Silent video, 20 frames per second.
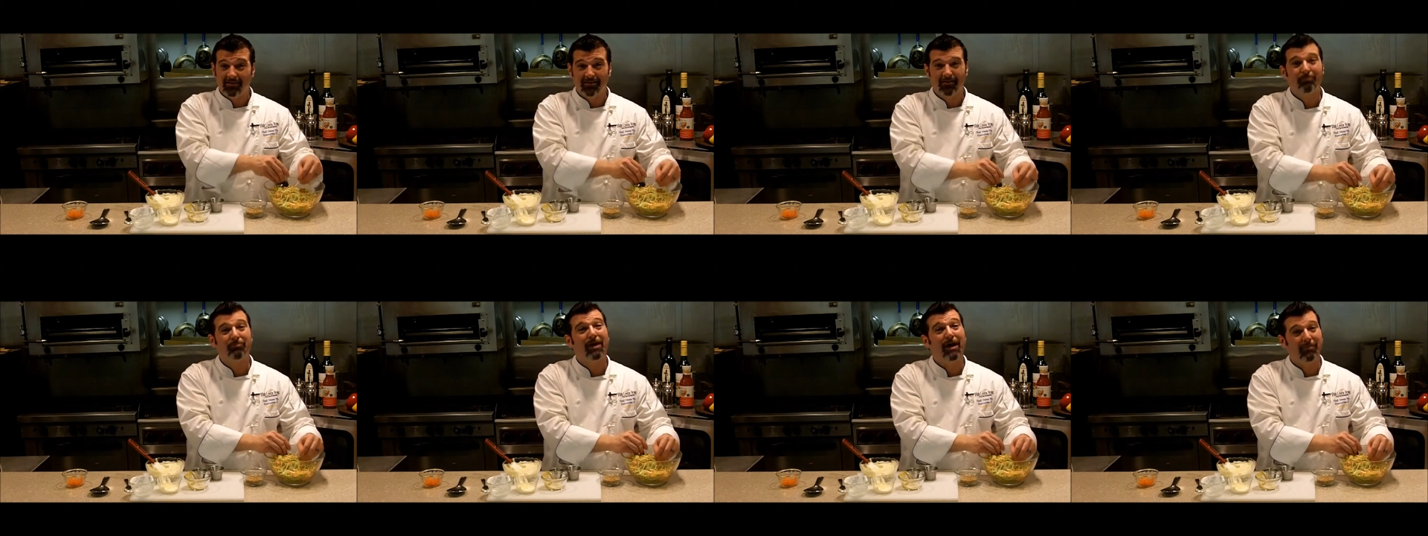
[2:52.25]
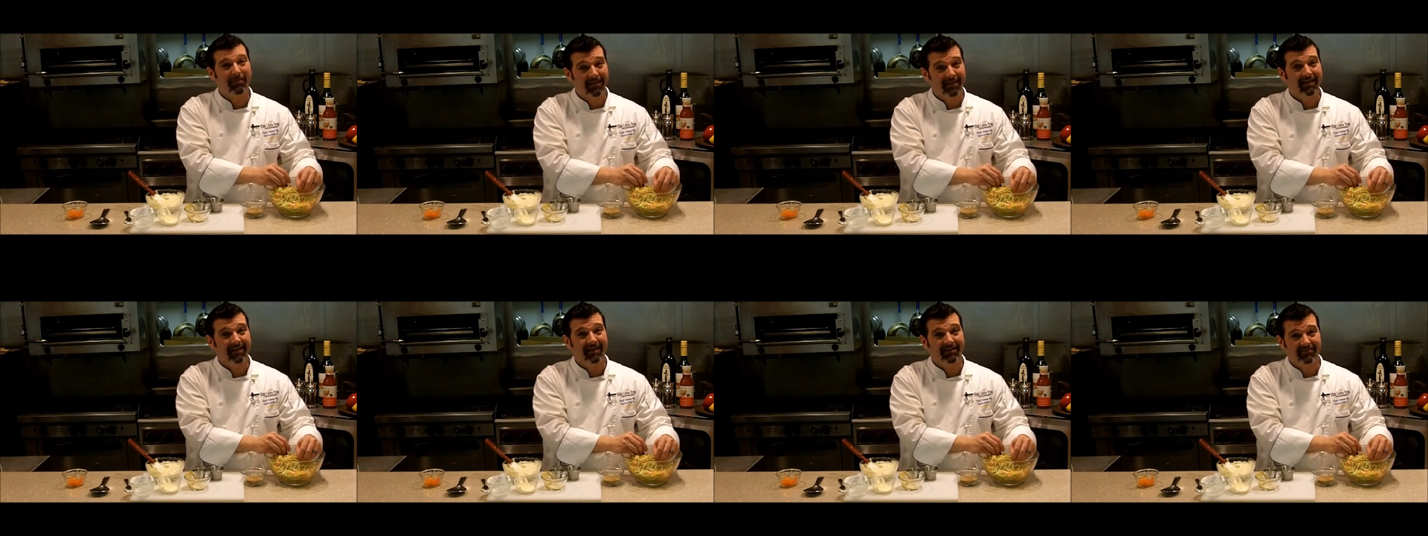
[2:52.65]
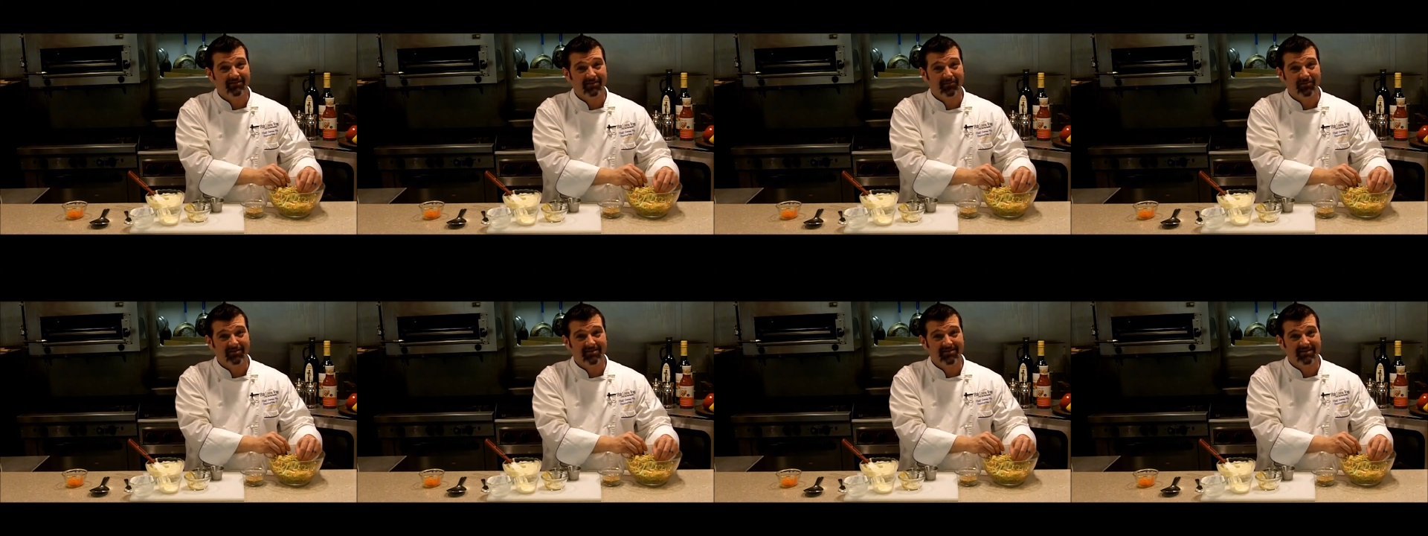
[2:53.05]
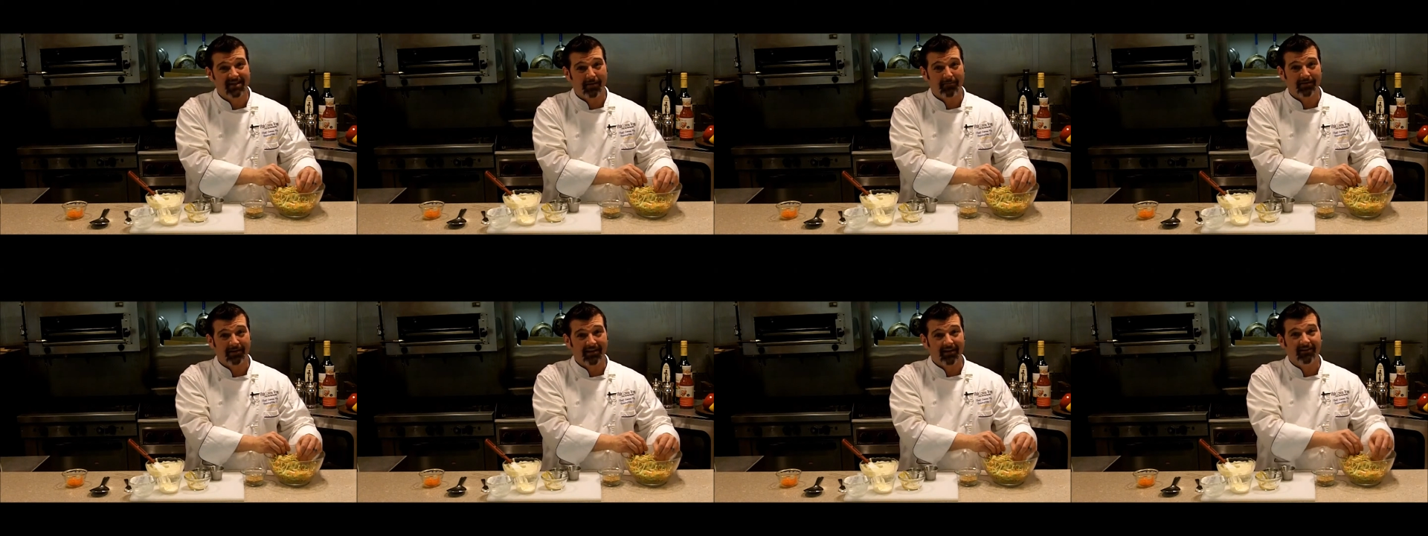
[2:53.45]
you're probably going to give someone
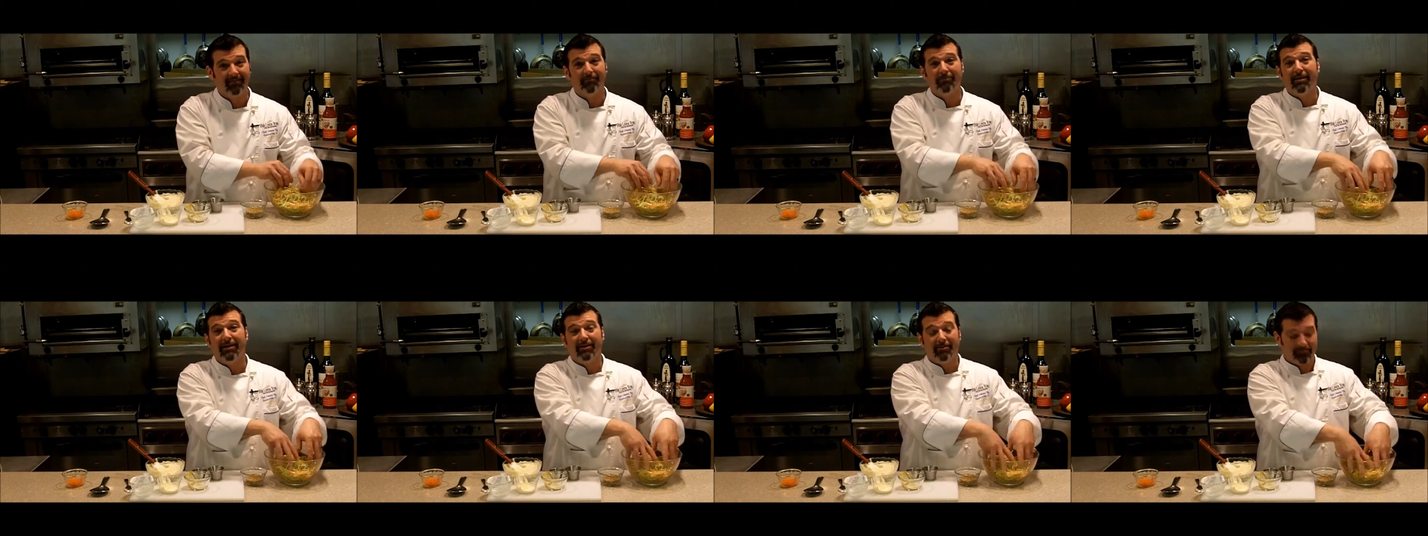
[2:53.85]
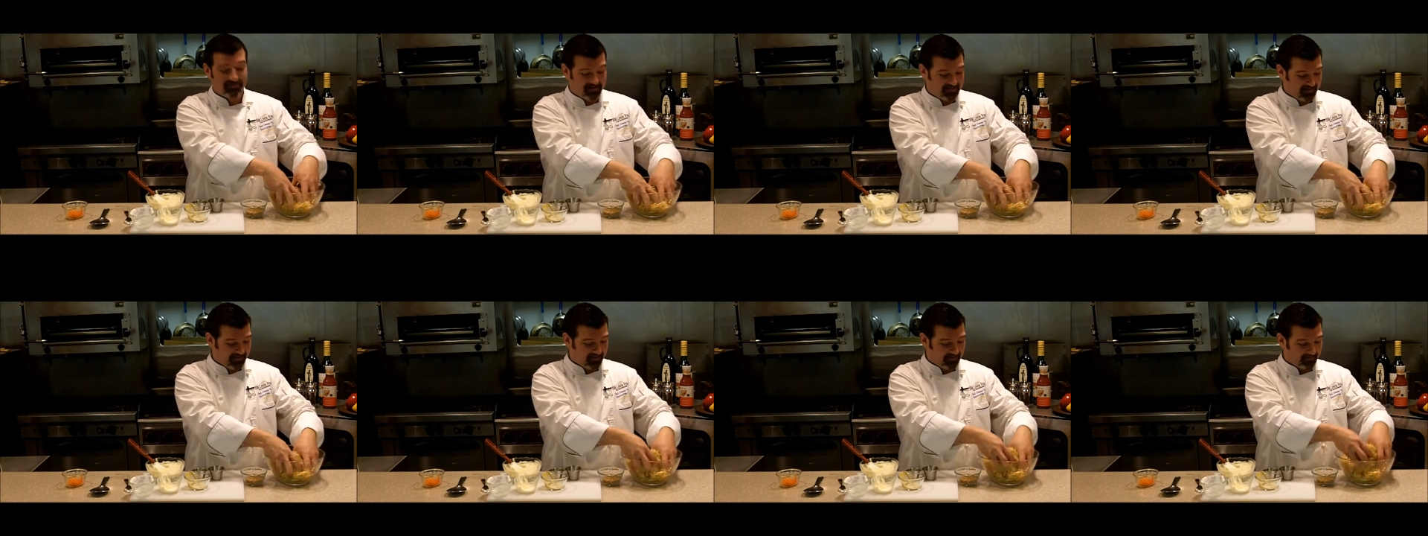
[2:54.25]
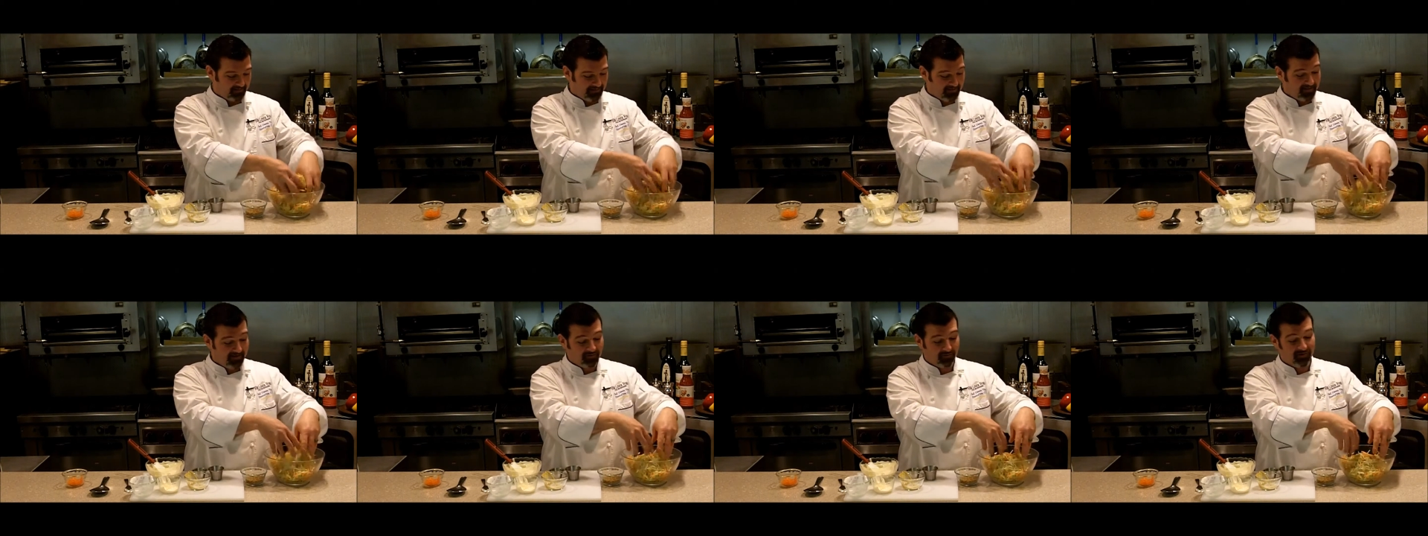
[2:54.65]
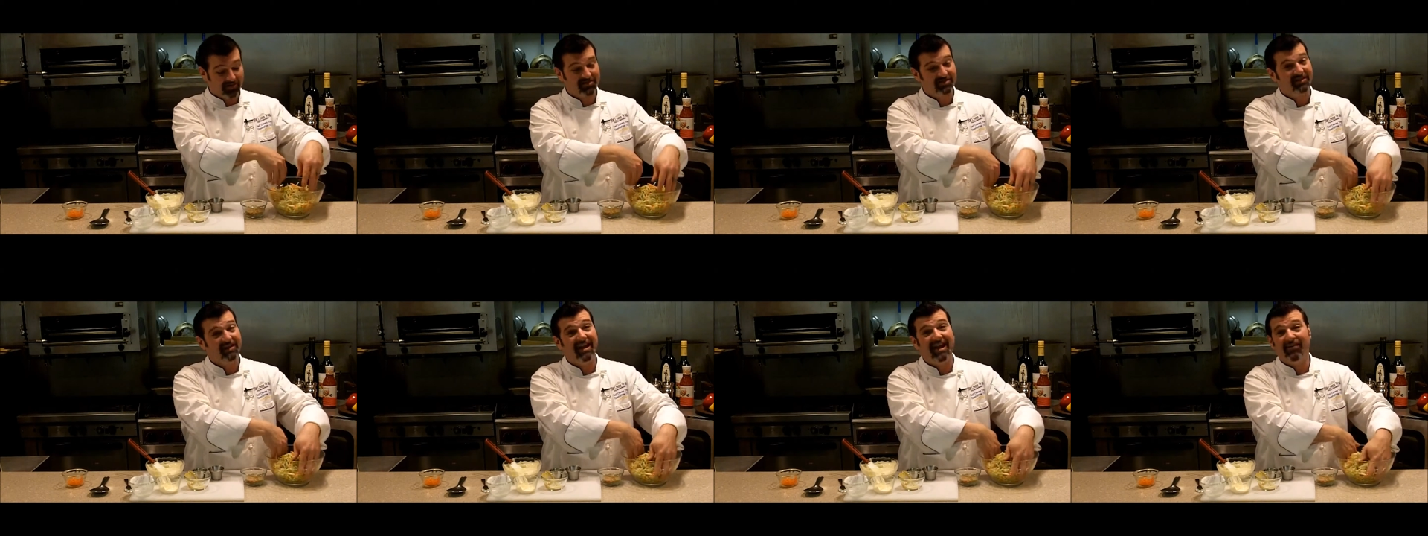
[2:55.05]
salmonella and make them sick,
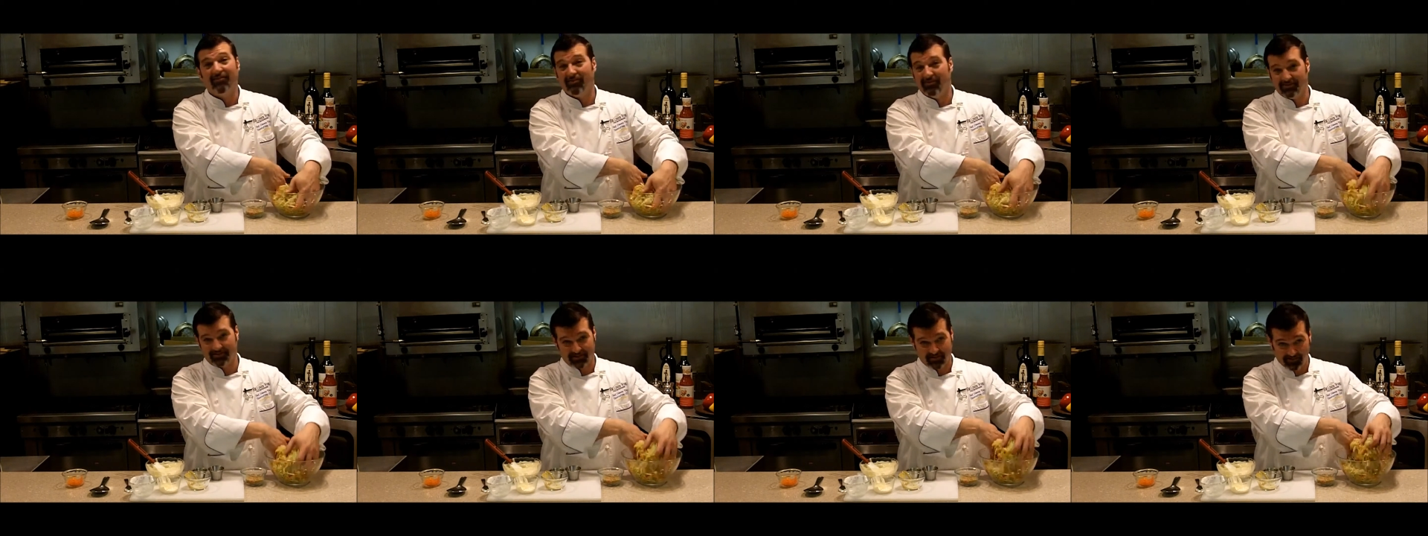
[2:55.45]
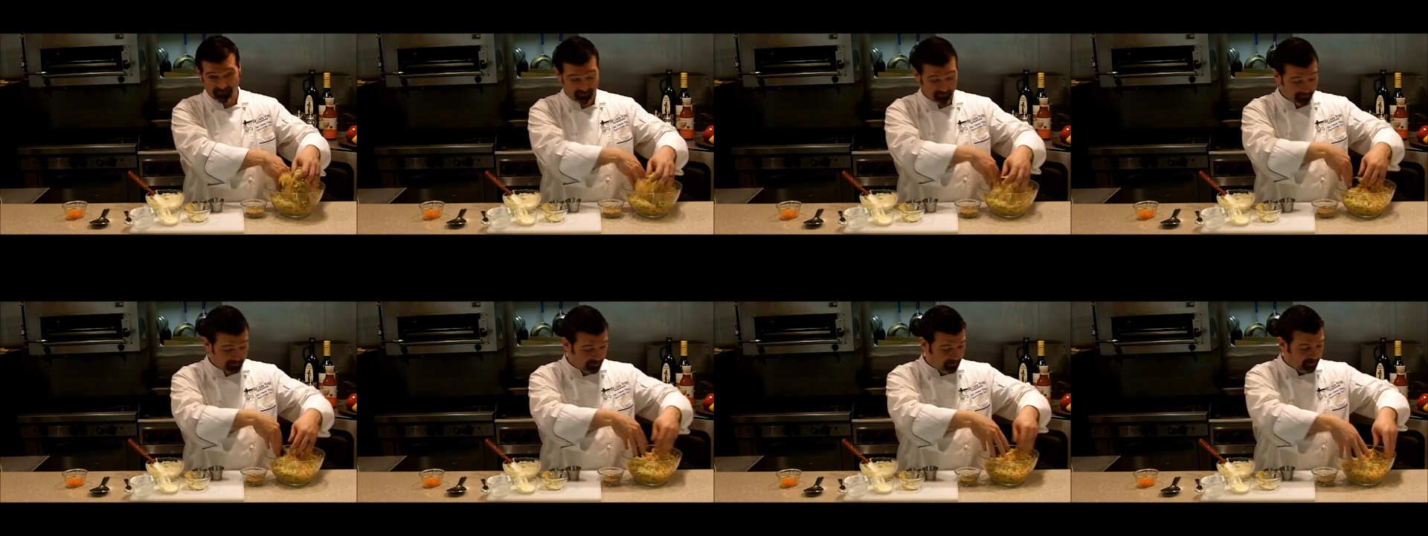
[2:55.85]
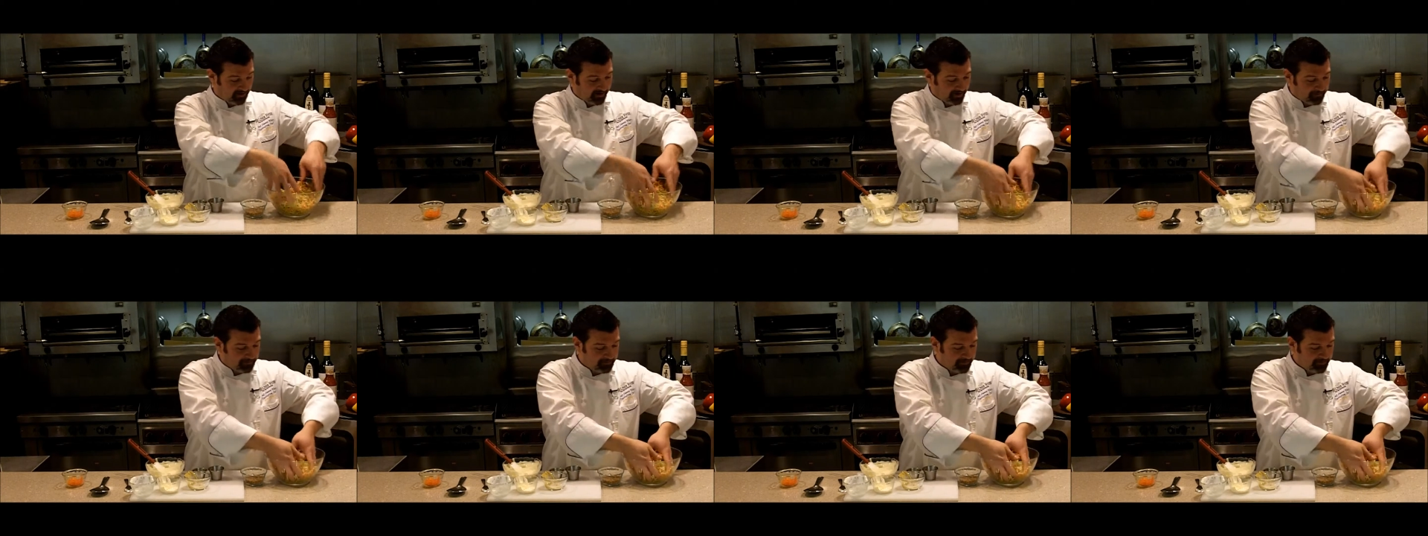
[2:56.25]
which never is good for a party.